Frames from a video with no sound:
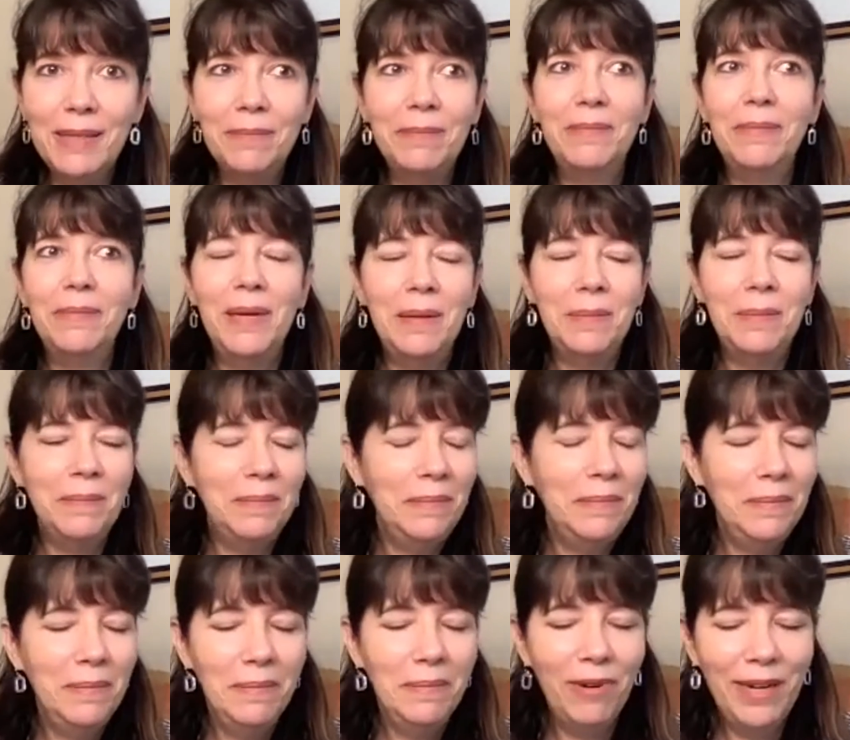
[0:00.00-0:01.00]
I'm
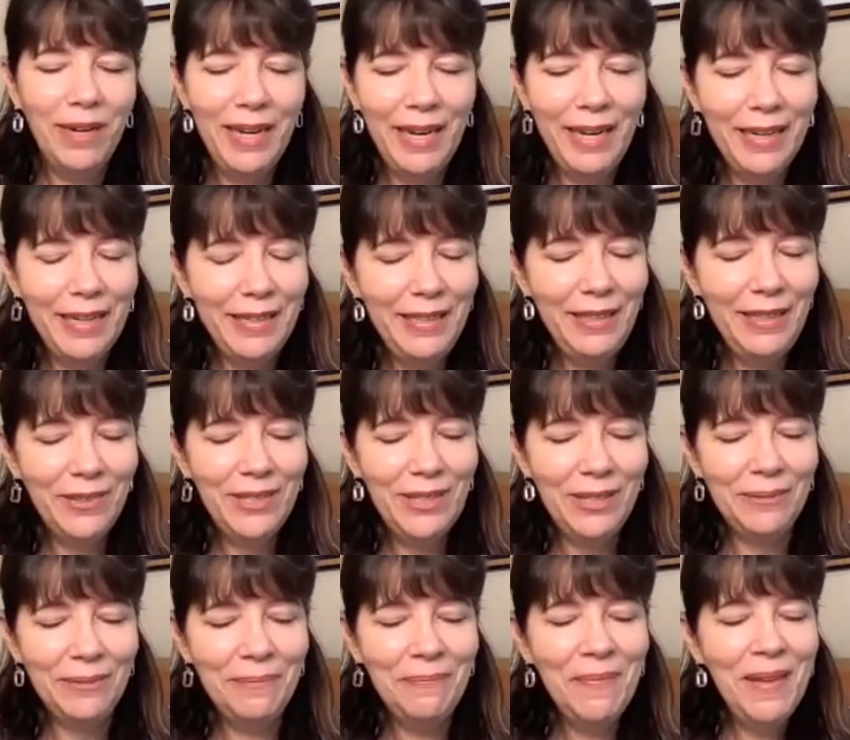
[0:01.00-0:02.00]
bringing it in here
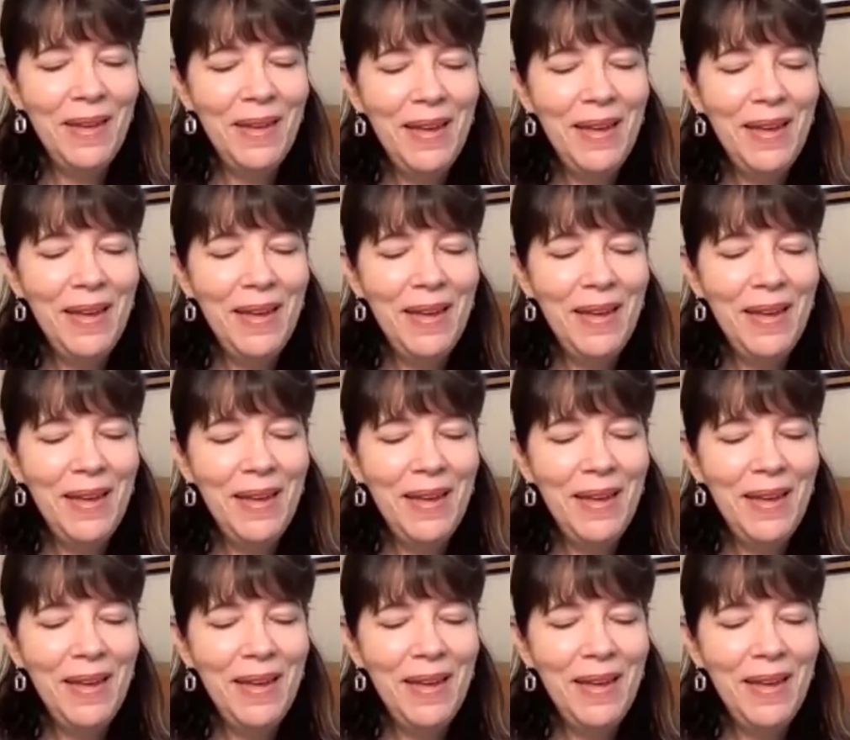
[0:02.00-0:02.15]
too.